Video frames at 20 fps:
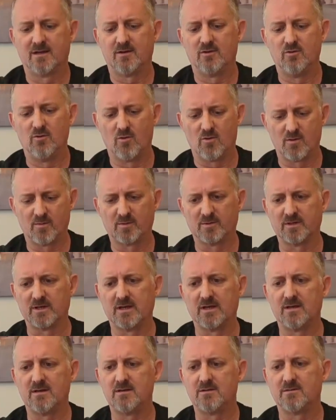
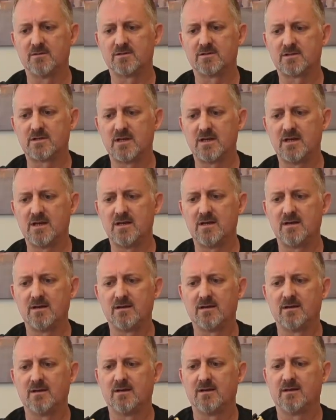normally you would
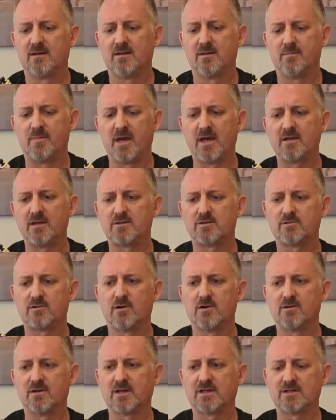see the bass
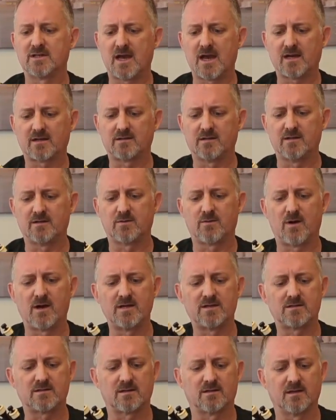drone exactly
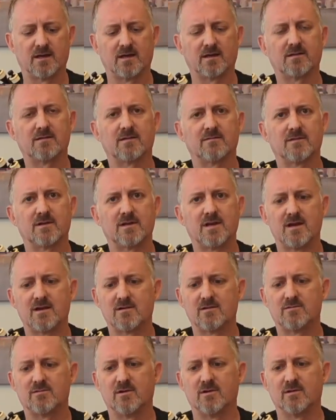twice the length of the
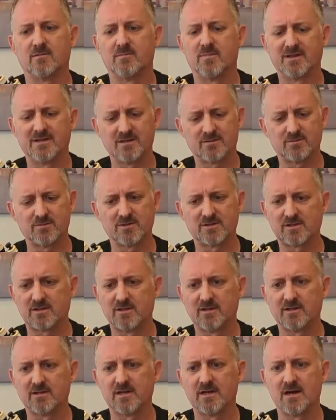tenor drone, but this one is
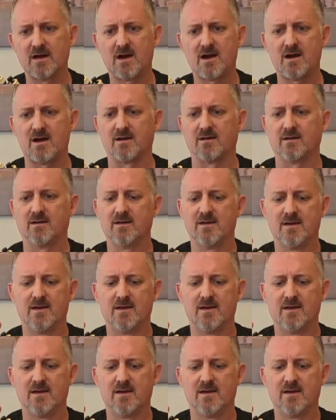clearly not.